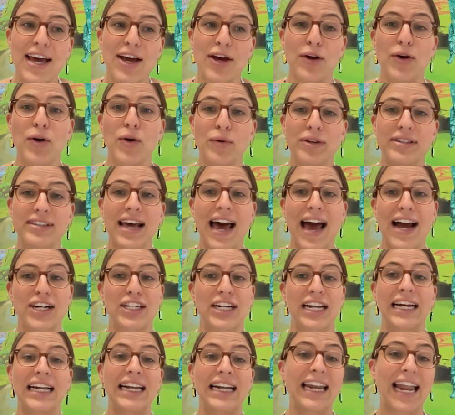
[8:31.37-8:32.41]
who was
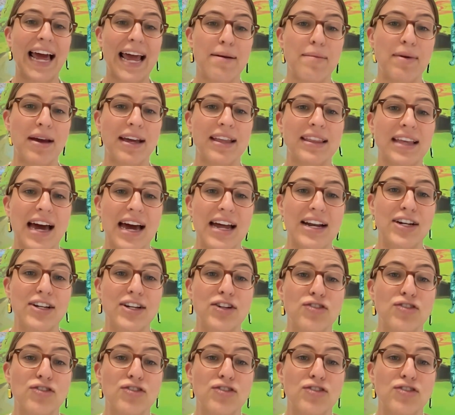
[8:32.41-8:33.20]
actually claiming that